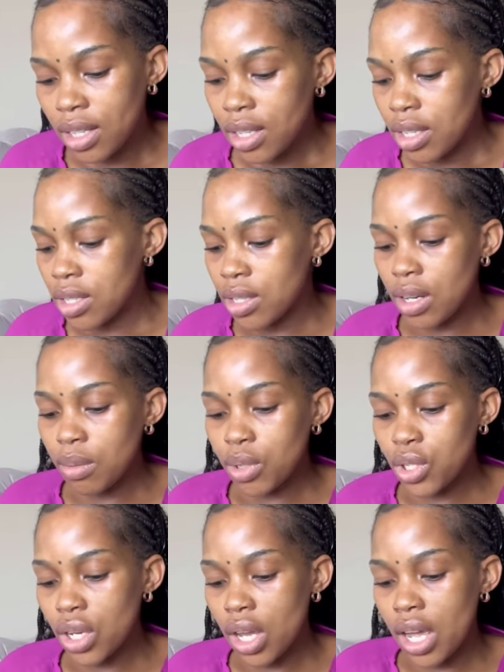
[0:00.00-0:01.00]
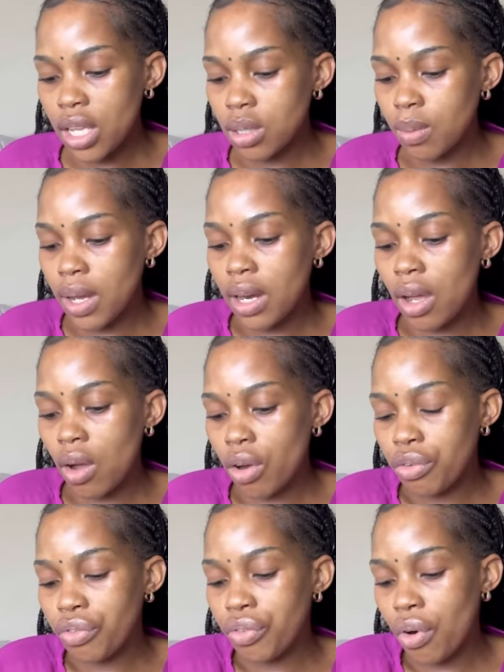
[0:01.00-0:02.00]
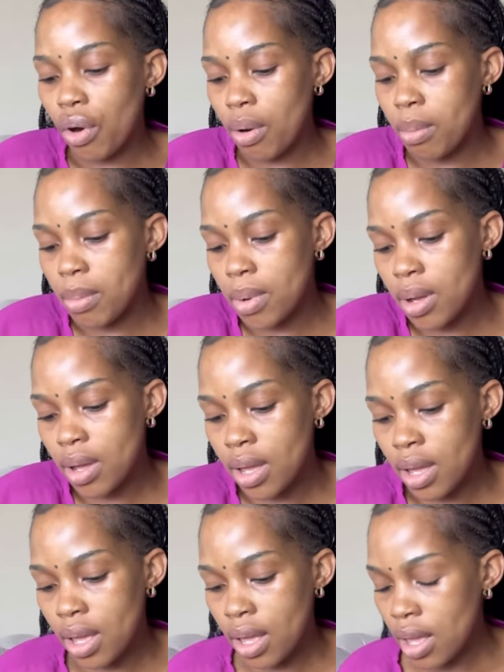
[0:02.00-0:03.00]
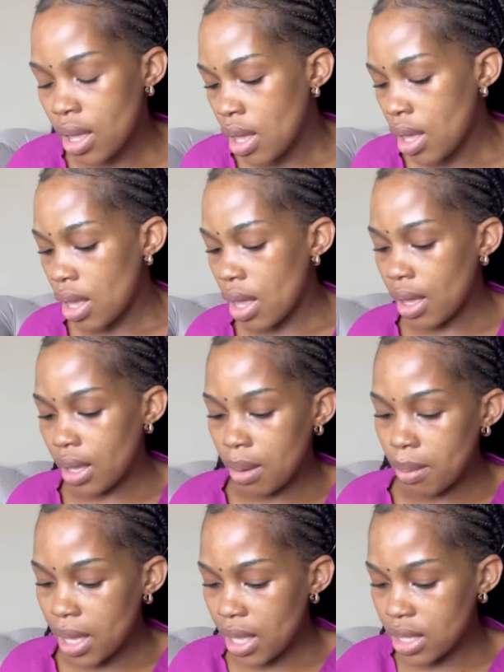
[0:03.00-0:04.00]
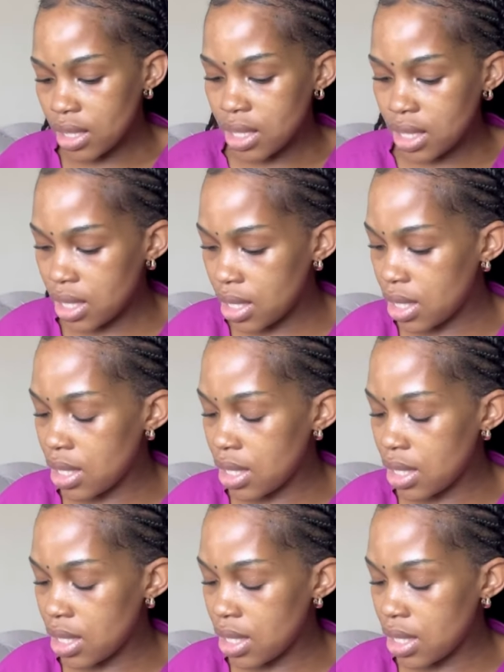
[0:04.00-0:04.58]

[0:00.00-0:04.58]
So let me show you guys what I got from Ackermans